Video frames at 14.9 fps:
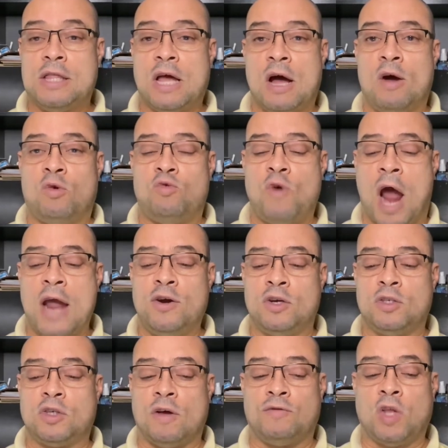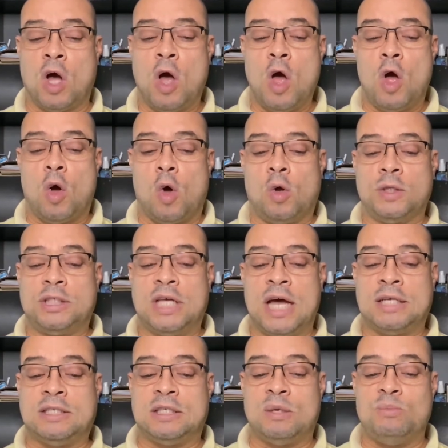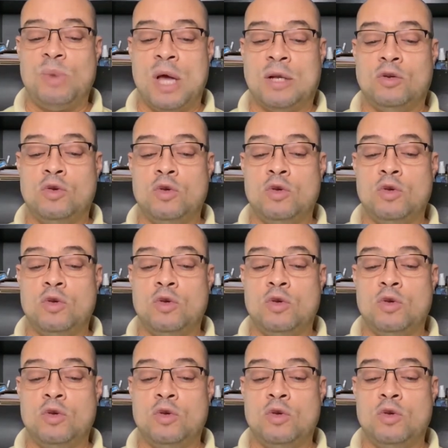The writers of the Old Testament